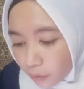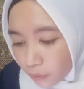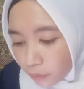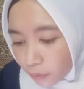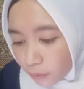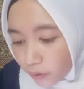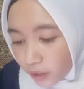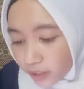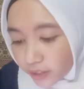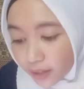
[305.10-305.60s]

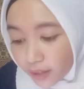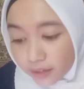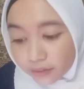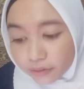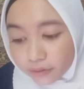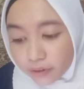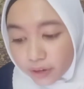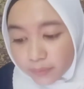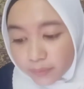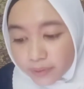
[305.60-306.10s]
what are
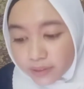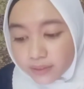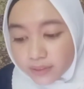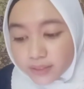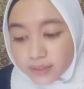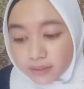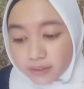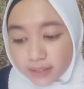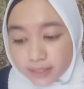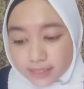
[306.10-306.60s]
grammar
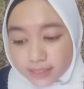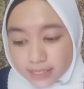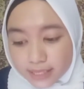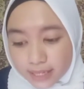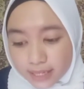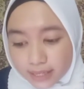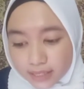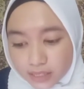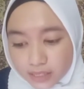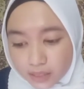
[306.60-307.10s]

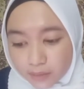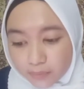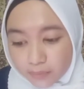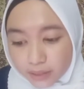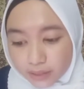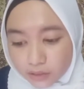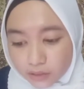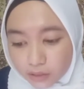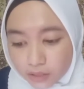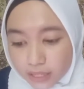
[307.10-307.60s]
translation
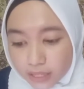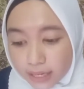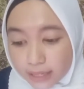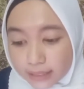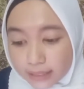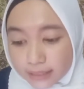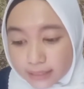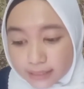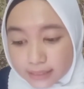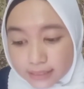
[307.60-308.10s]
method and
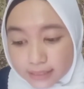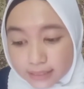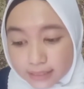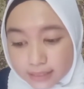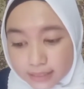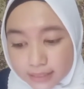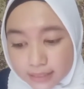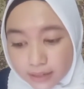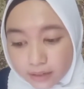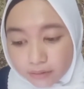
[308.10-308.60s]
its
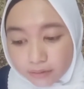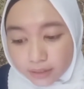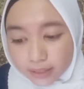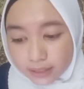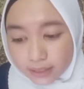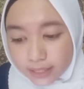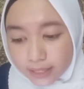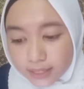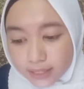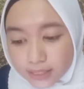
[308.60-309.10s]

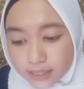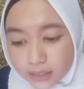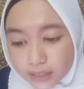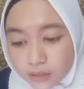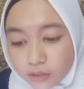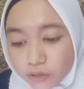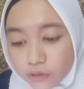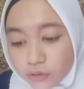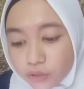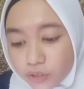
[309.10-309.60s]
relation
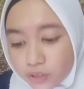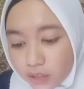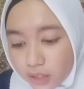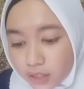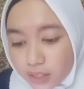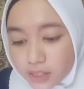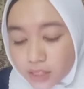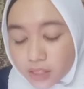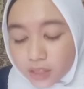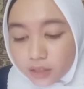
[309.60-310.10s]
to
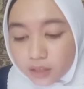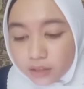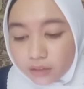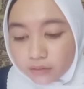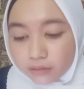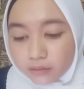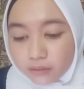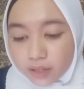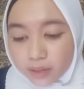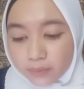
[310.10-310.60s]
traditional
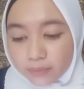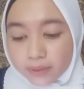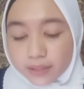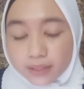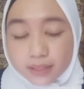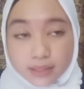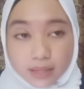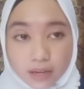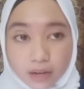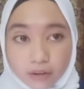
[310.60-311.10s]
grammar
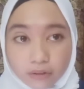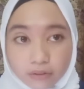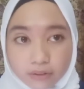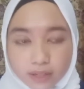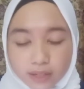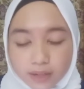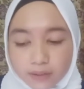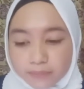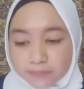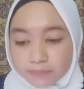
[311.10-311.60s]

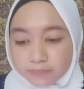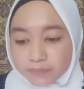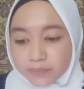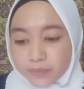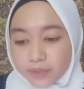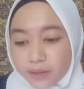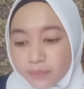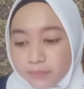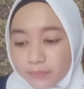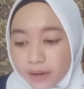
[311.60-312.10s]
theory?
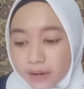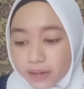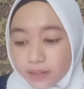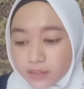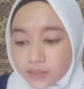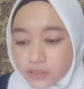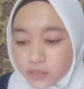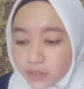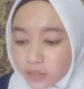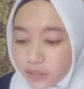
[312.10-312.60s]
My
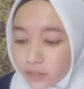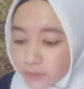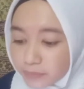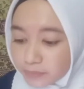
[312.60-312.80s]
answer,